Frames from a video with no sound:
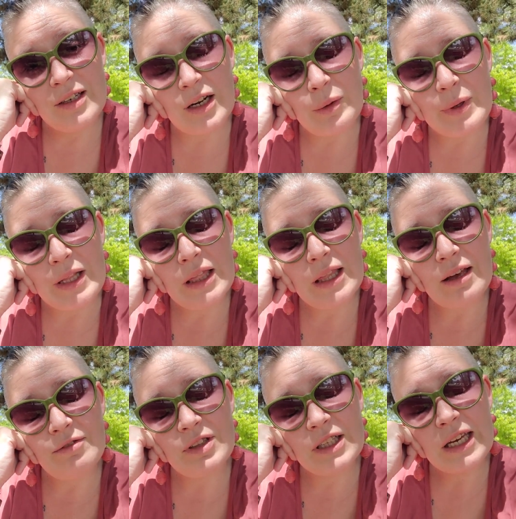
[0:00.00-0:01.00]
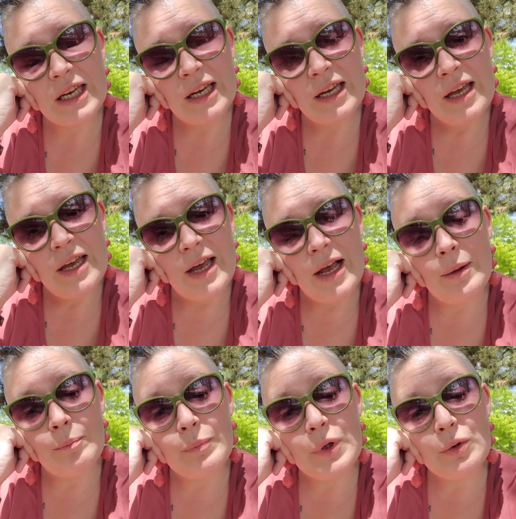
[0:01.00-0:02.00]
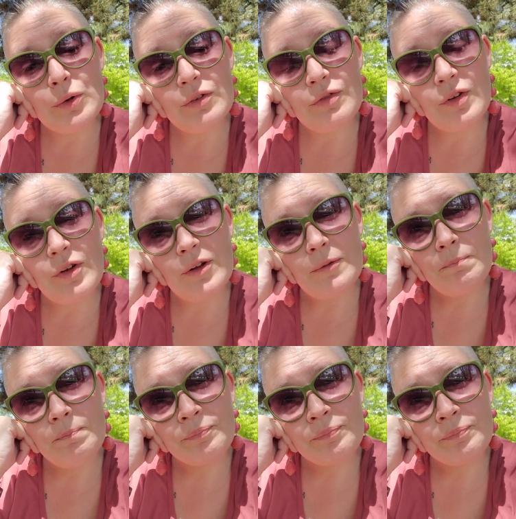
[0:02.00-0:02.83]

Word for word: It'll be lovely and beautiful.